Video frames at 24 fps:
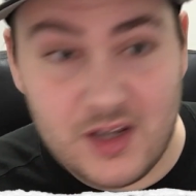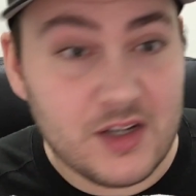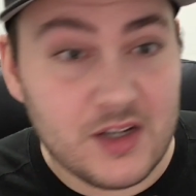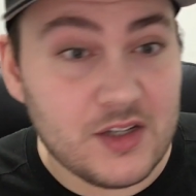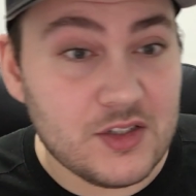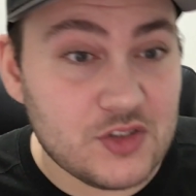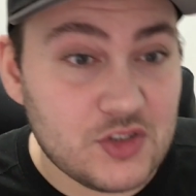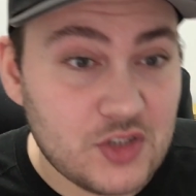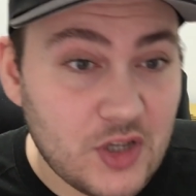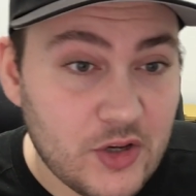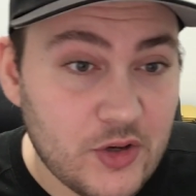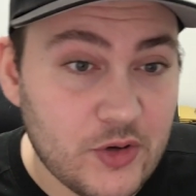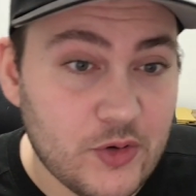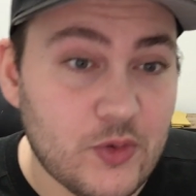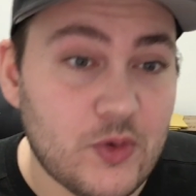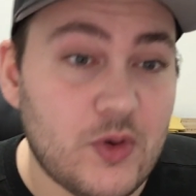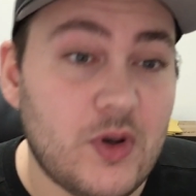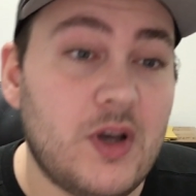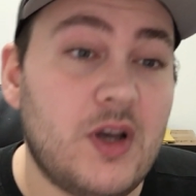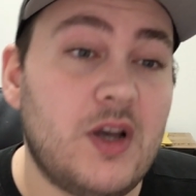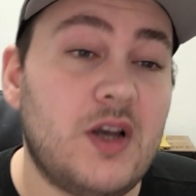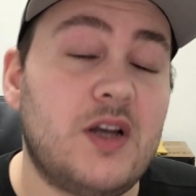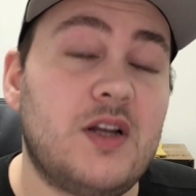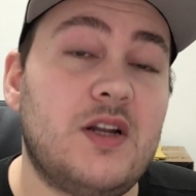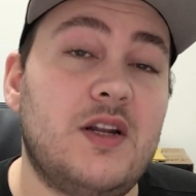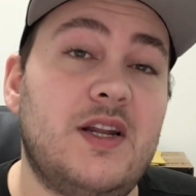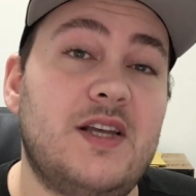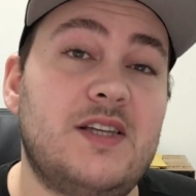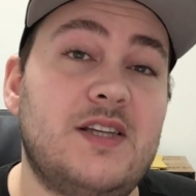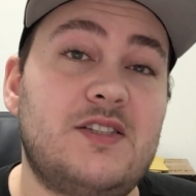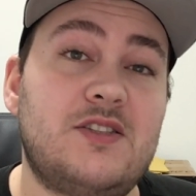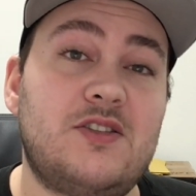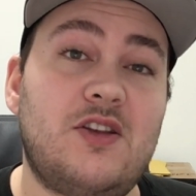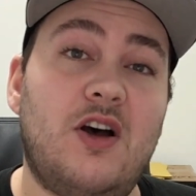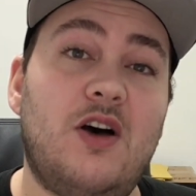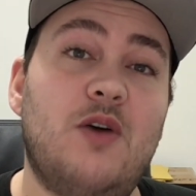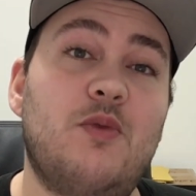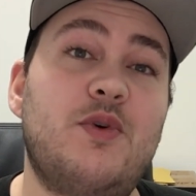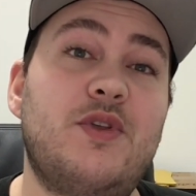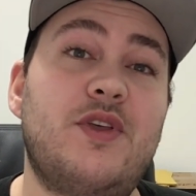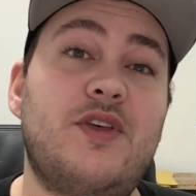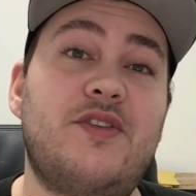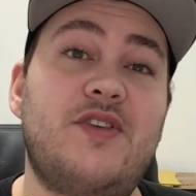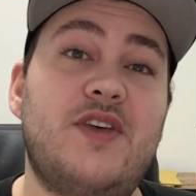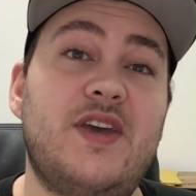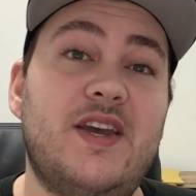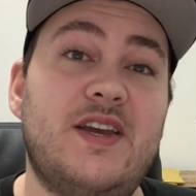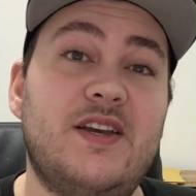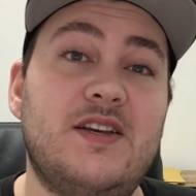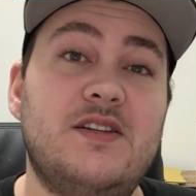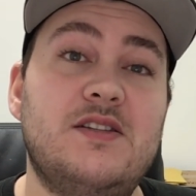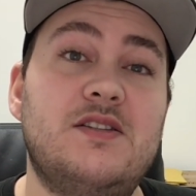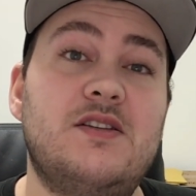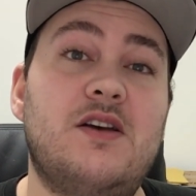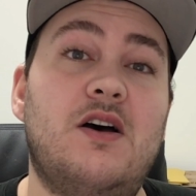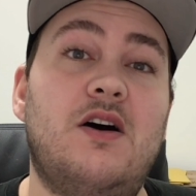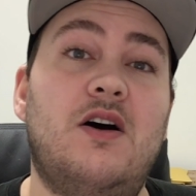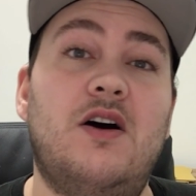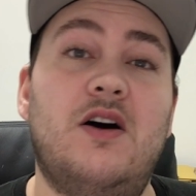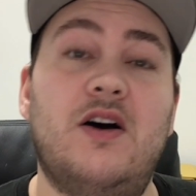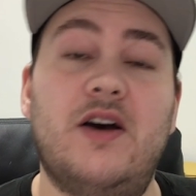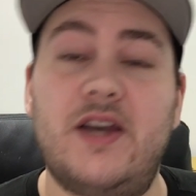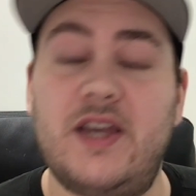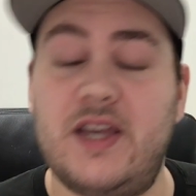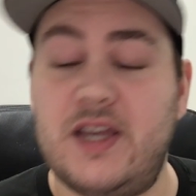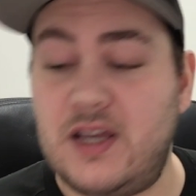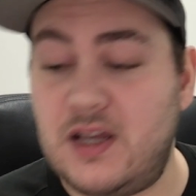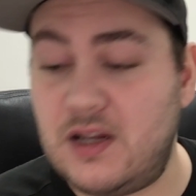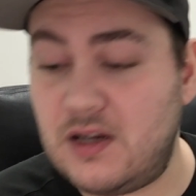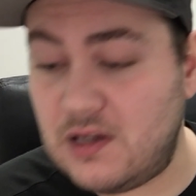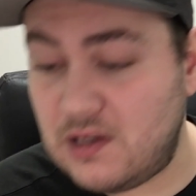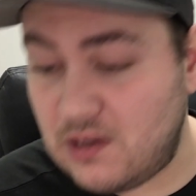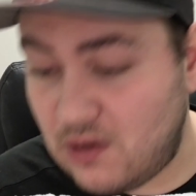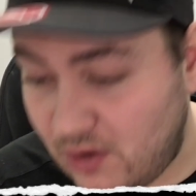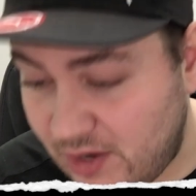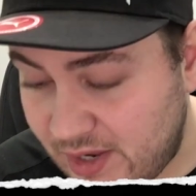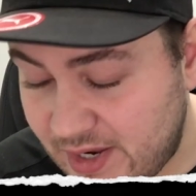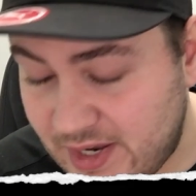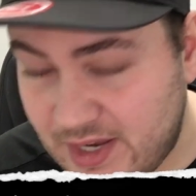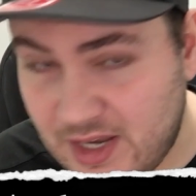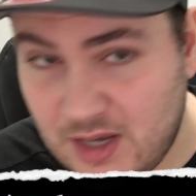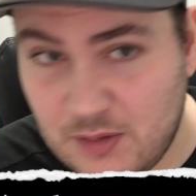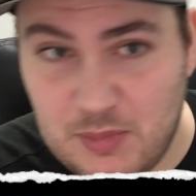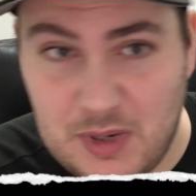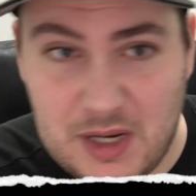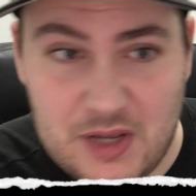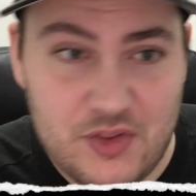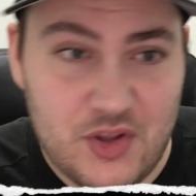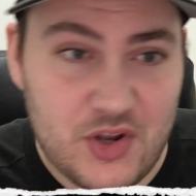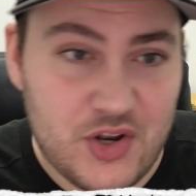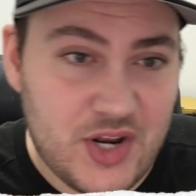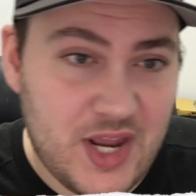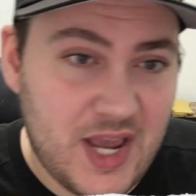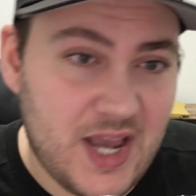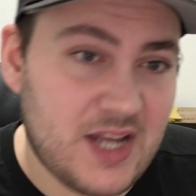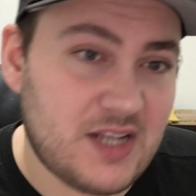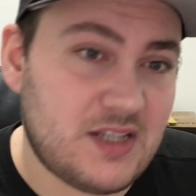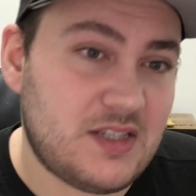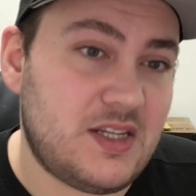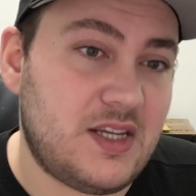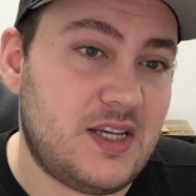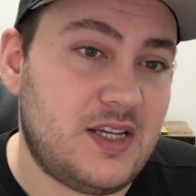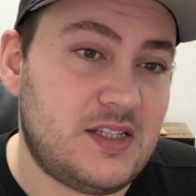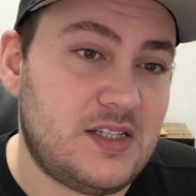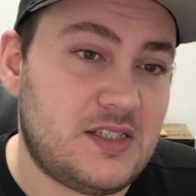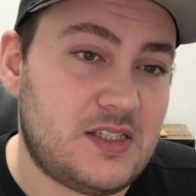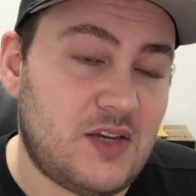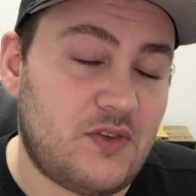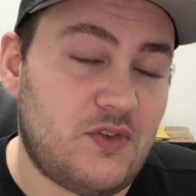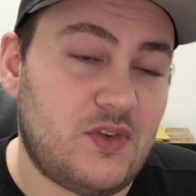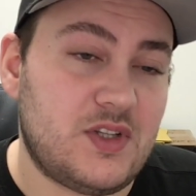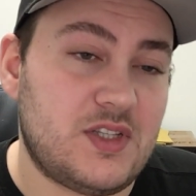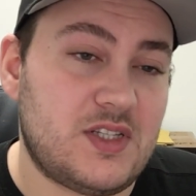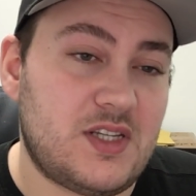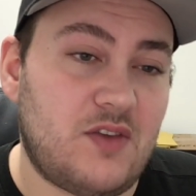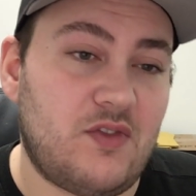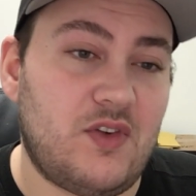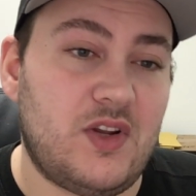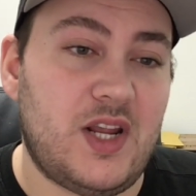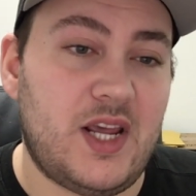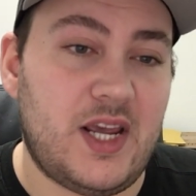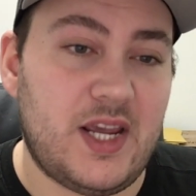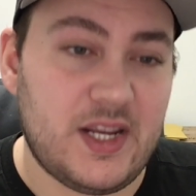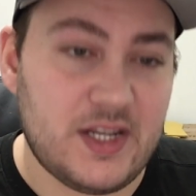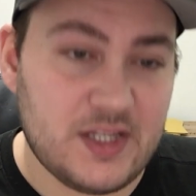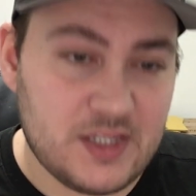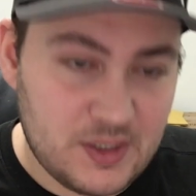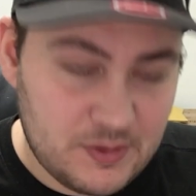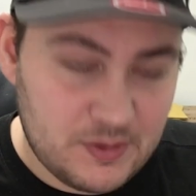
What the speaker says: So let's start with the things I like about the NAD T778.